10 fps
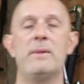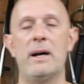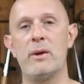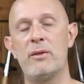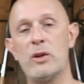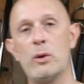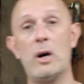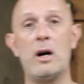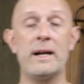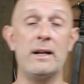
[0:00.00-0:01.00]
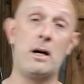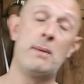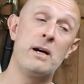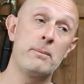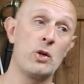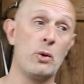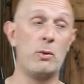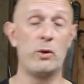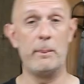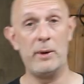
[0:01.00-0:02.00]
Now, if you are in armour, you're
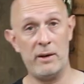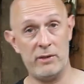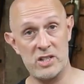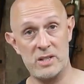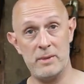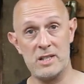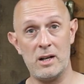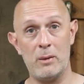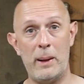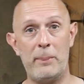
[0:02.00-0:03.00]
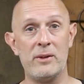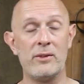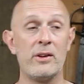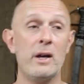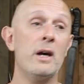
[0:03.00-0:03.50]
more impervious to missile weapons.